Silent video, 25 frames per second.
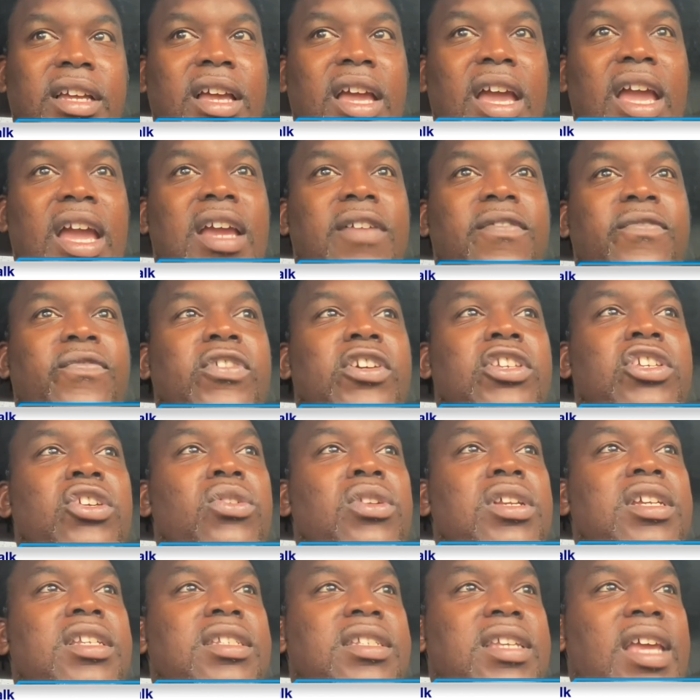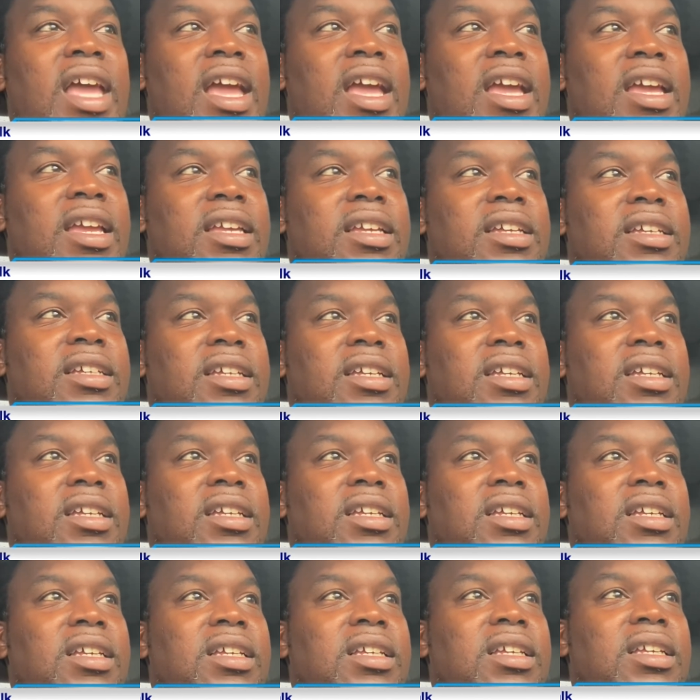And for you to say,
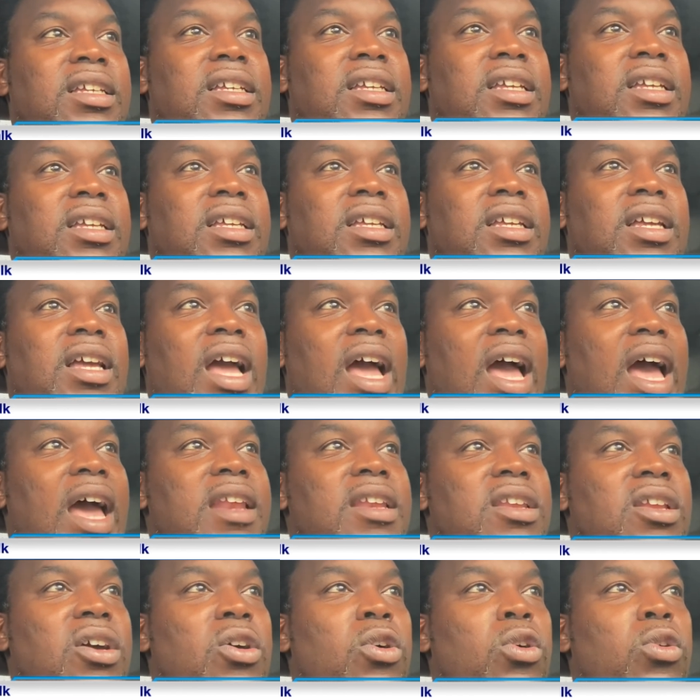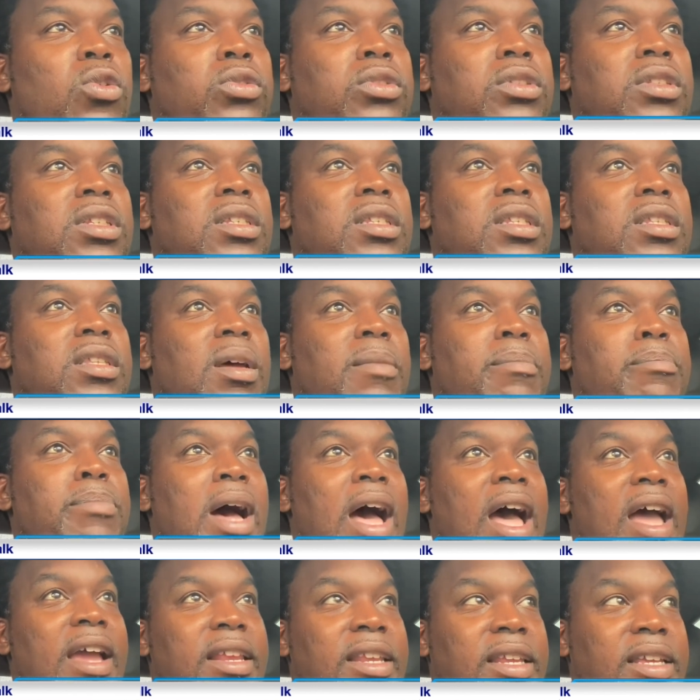I know the
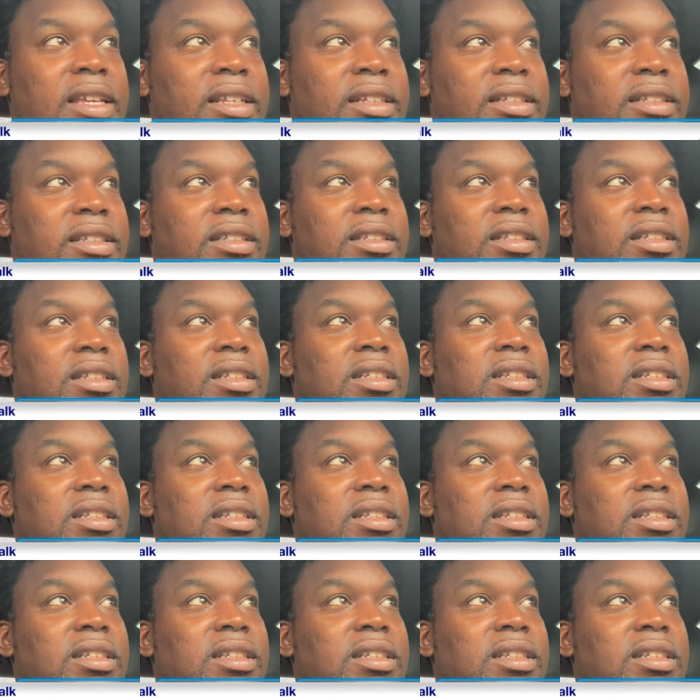Biden